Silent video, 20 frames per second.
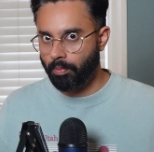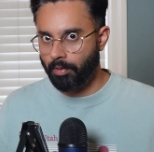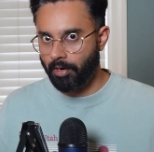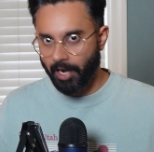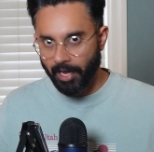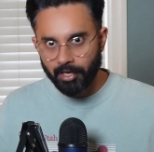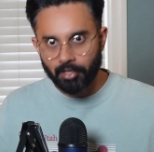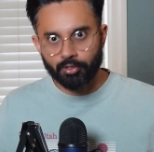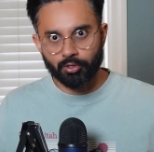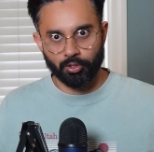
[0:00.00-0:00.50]

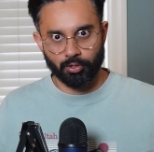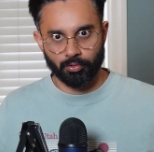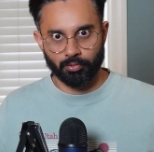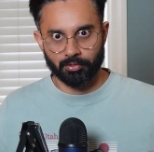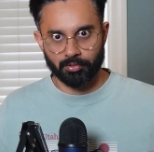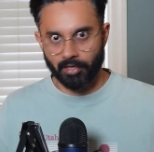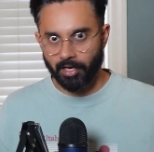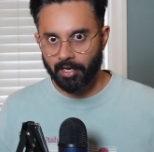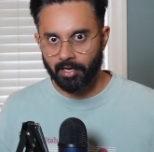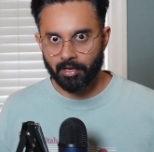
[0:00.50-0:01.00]
like to
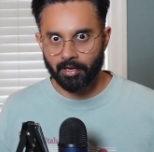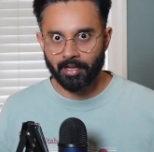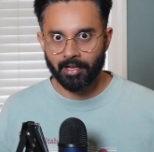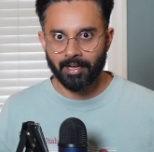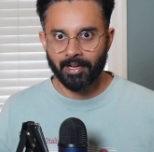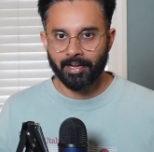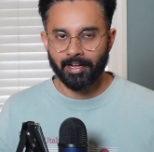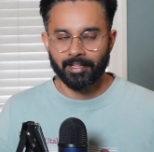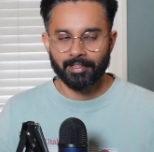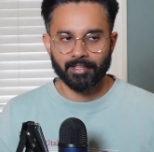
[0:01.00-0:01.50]
use, right?
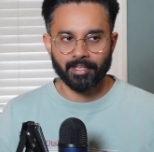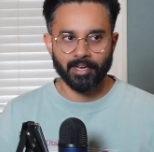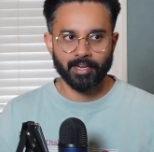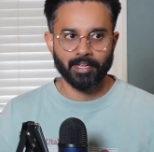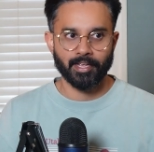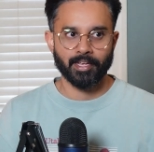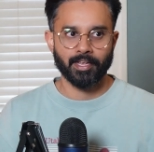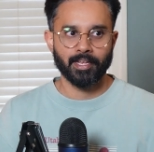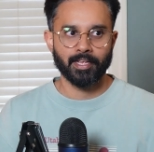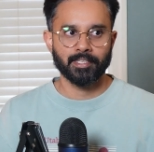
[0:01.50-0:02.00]
There
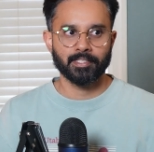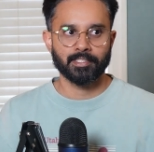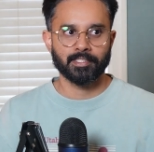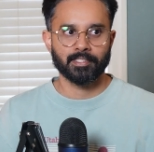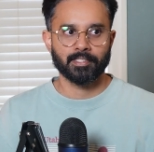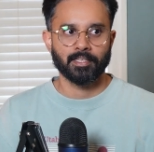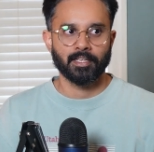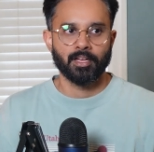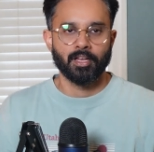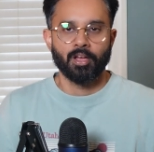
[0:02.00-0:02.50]

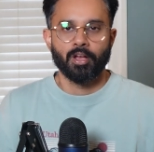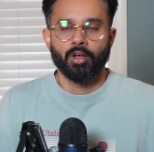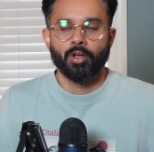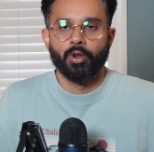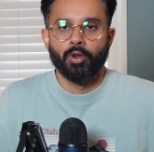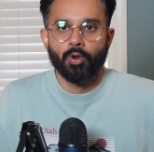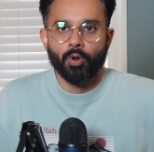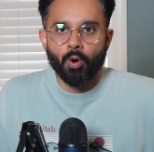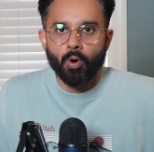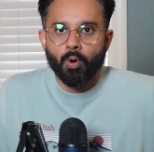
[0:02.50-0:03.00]
is
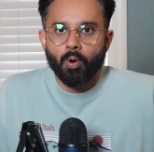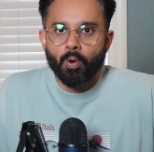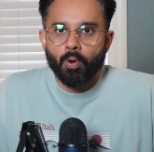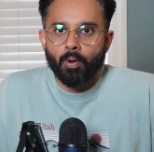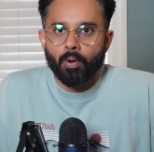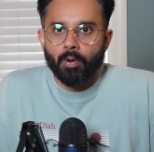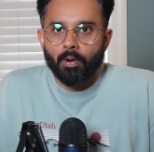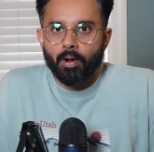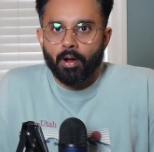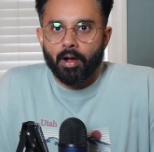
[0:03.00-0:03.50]

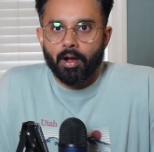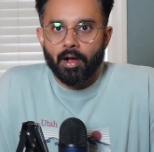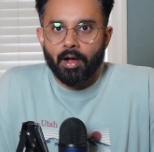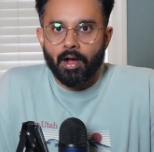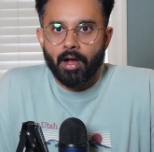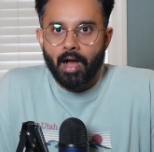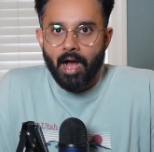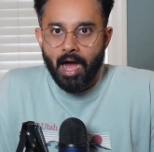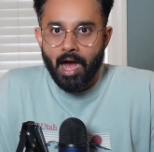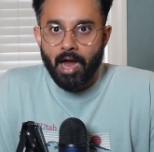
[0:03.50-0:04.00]
no
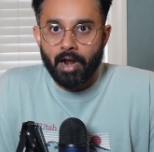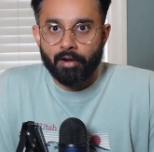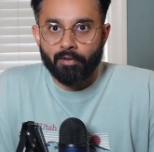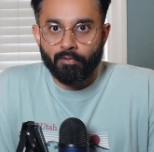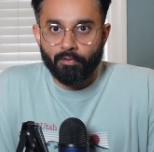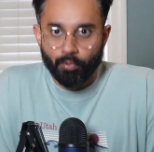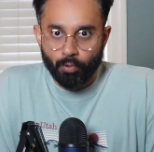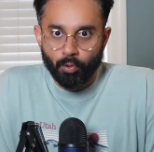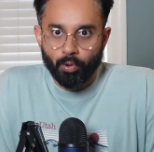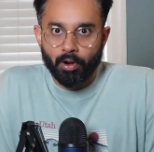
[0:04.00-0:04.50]
hard
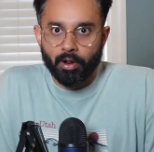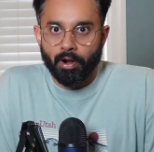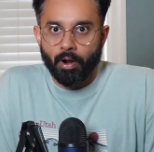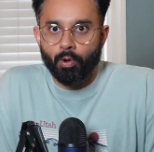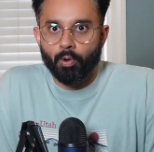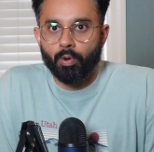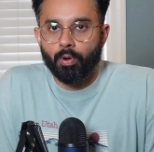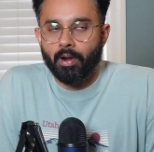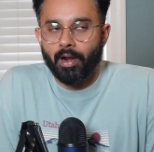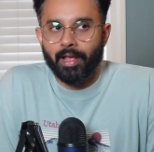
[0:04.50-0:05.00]
rule
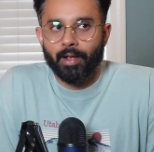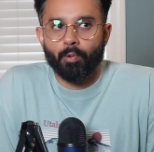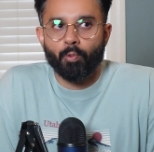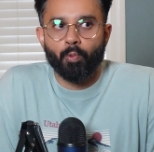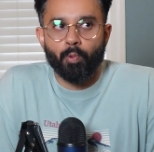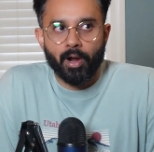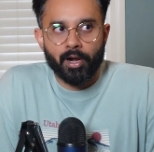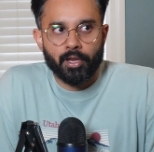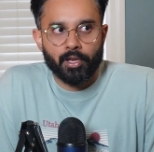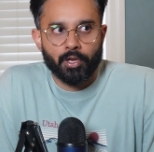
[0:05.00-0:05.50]
around like
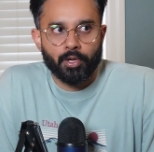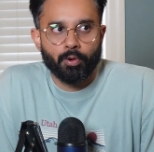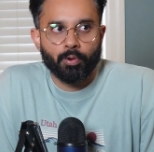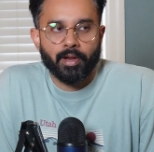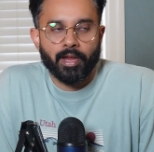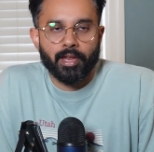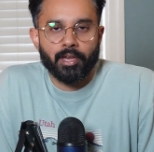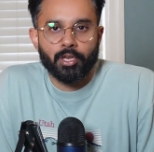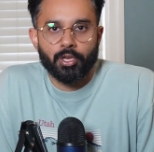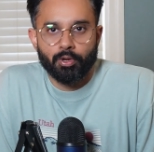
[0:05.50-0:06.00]
what you
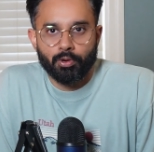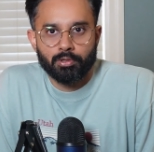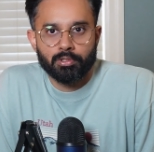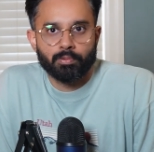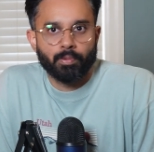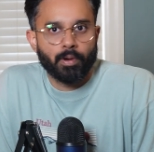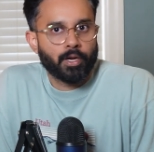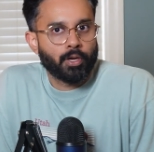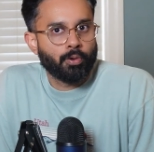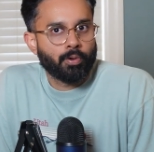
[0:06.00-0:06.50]
can
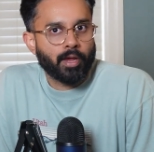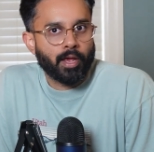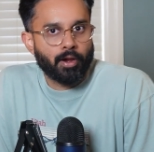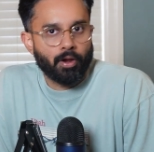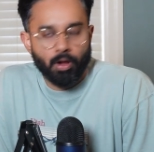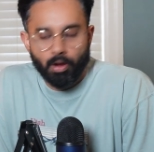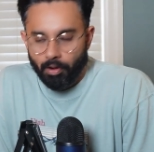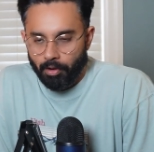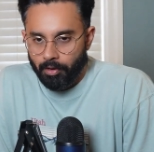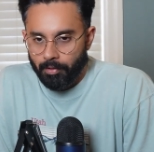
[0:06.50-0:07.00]
use, what you
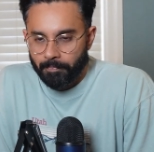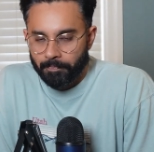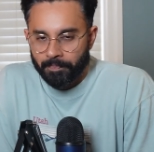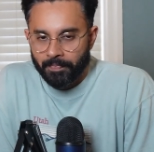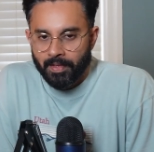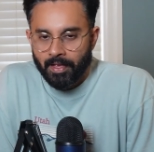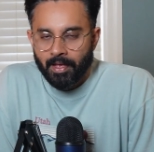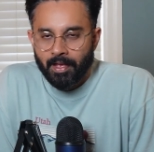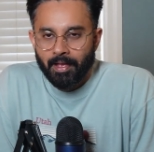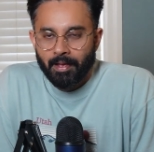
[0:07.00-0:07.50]
cannot.
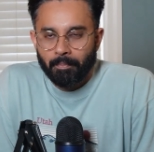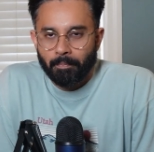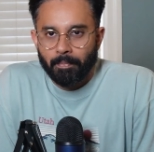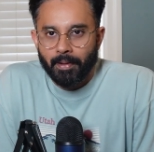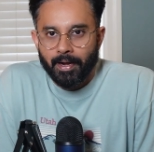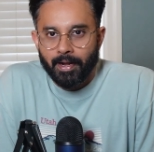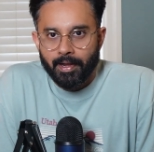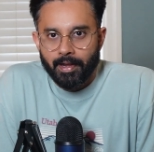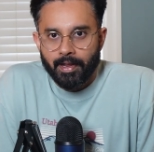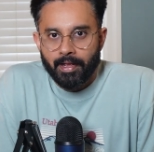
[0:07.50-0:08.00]

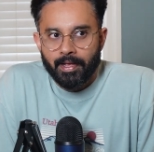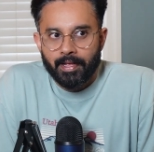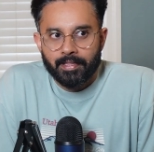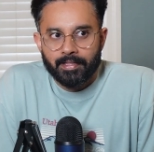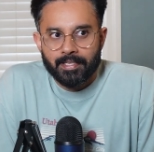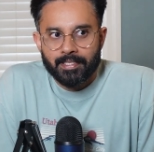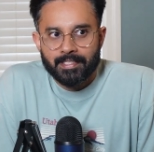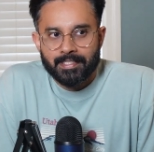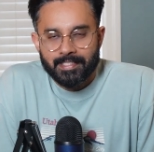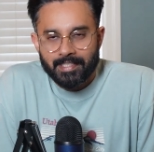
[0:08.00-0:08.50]
But
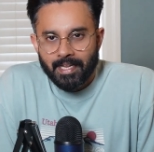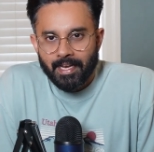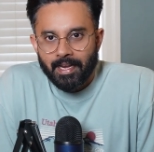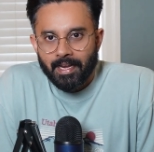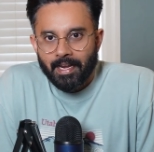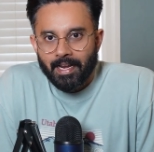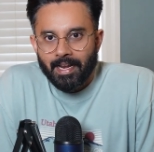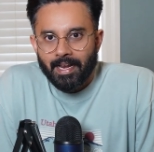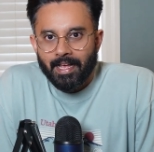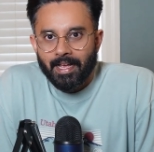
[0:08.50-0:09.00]
there's
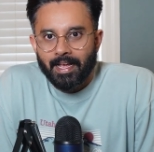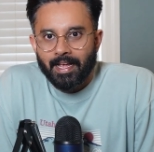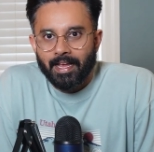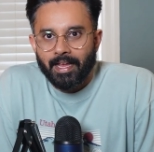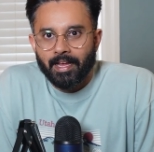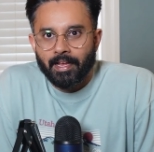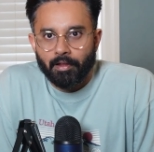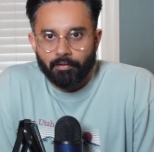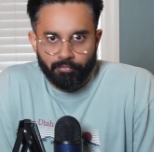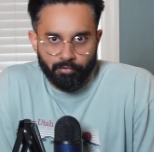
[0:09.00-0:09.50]
still
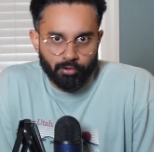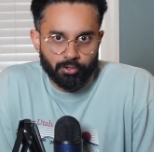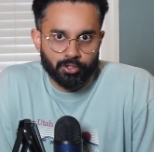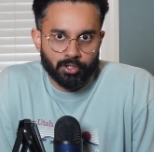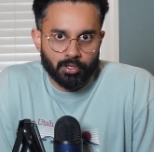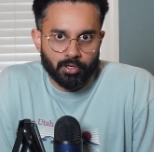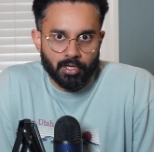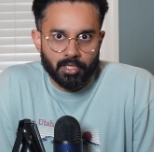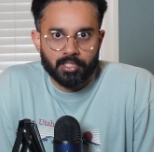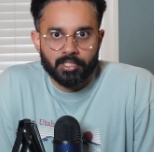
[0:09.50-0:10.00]
a
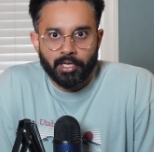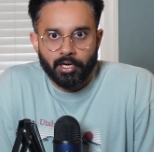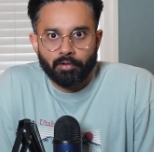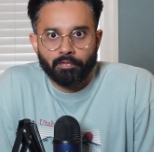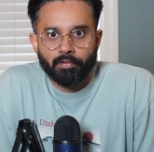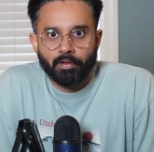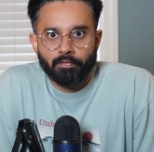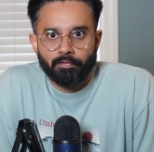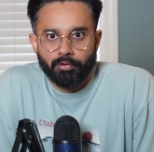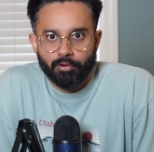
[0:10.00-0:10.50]
confusion, a state
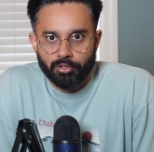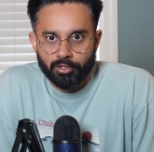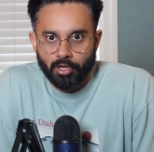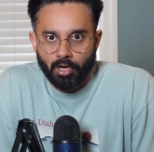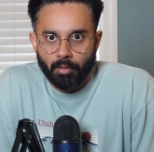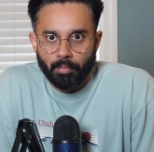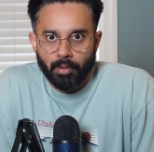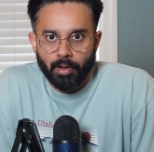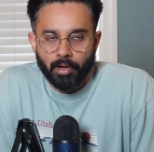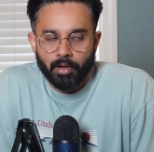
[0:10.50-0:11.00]
of
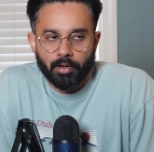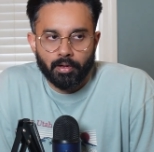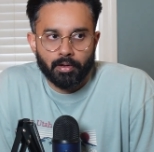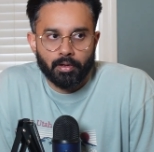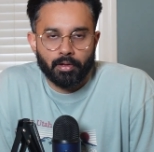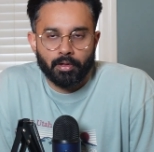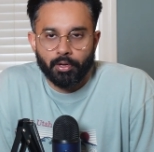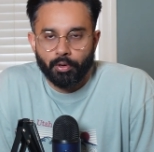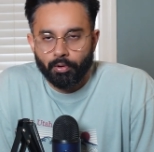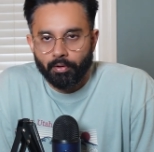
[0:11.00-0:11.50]
confusion among
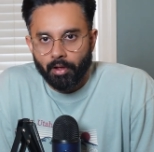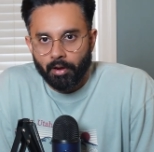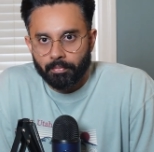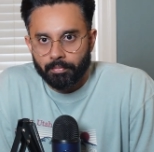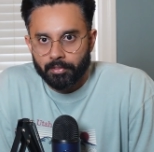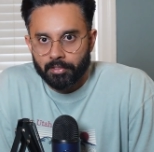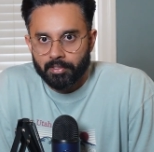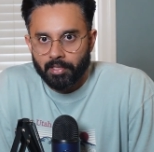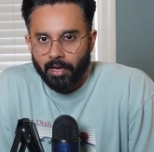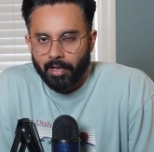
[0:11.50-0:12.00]
new
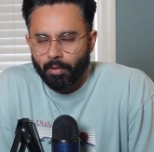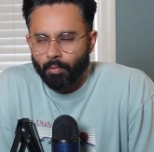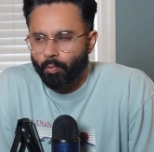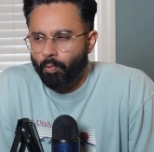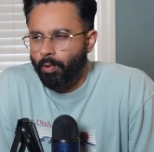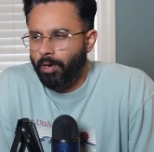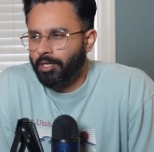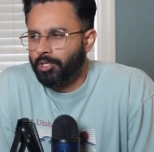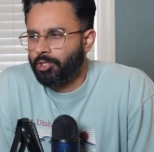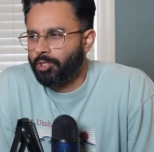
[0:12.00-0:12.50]
developers like
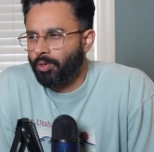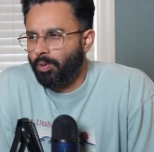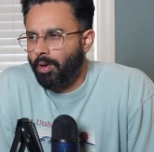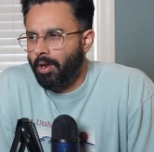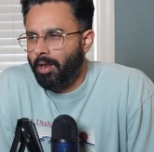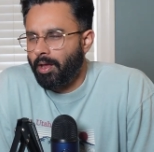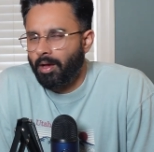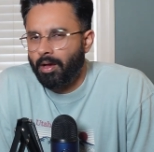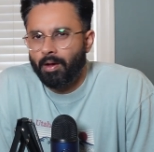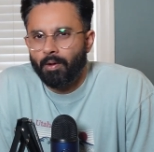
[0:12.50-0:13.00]
what
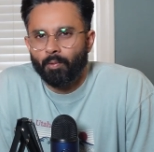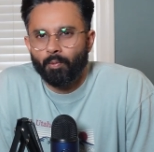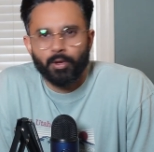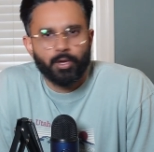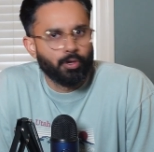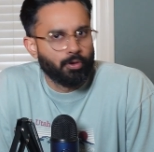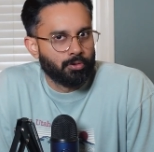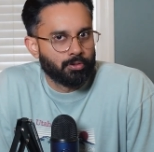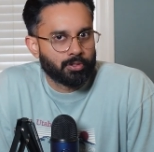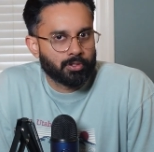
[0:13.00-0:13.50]
should we
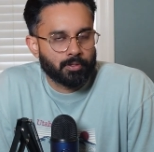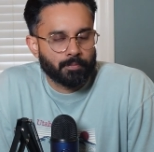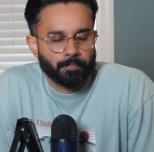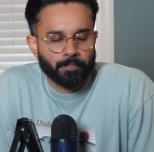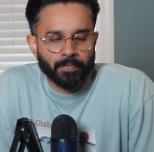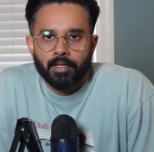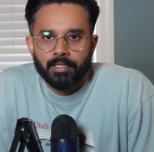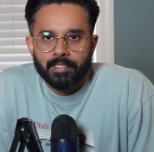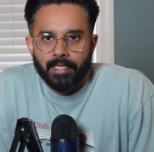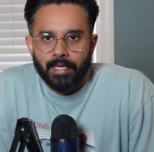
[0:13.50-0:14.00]
use?
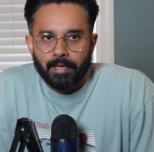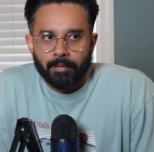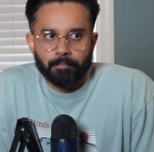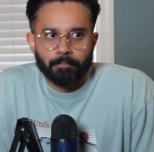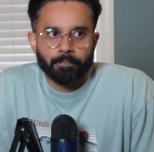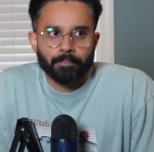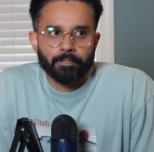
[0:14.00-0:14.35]
See,